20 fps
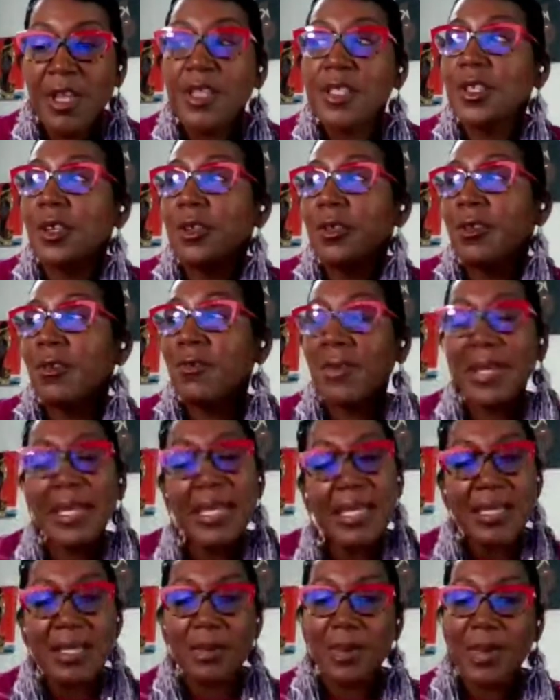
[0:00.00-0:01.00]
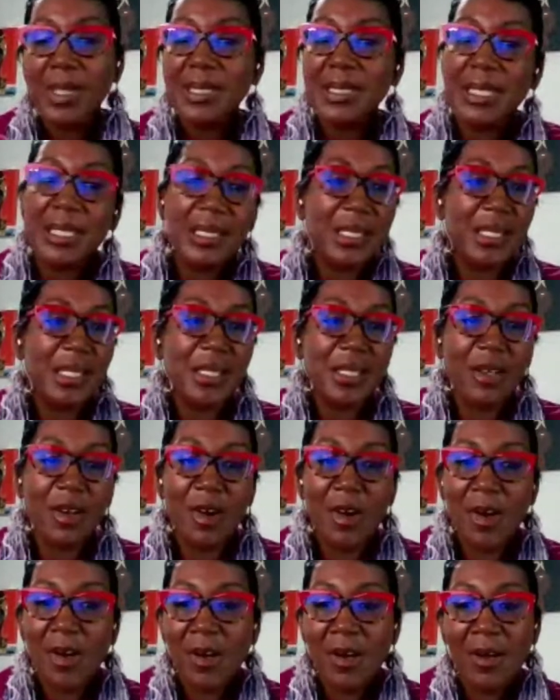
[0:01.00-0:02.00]
So, the reason we did this
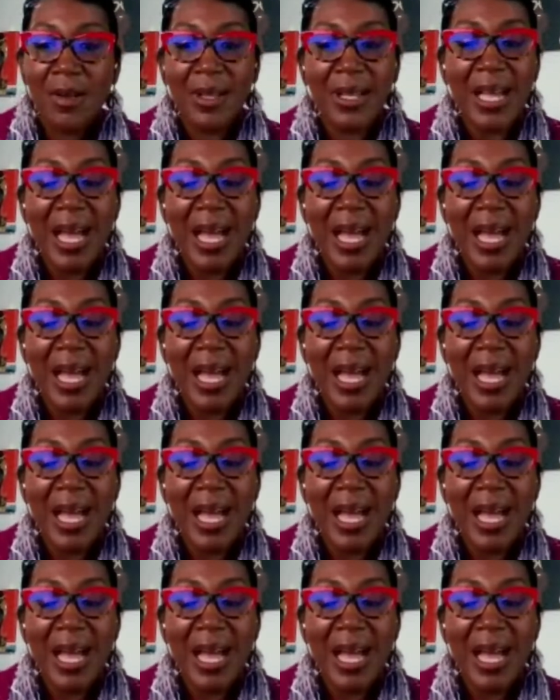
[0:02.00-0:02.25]
call